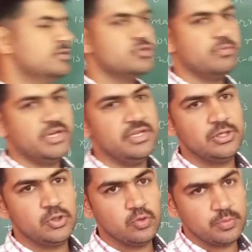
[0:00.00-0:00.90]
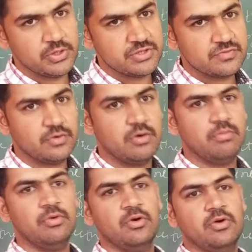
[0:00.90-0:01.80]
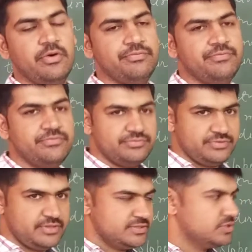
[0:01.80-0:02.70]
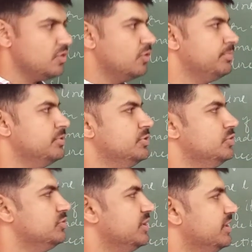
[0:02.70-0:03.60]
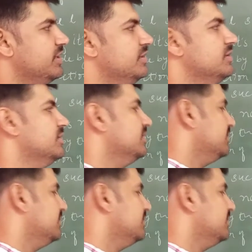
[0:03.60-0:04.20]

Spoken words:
So by 2 points form of the slope, you can get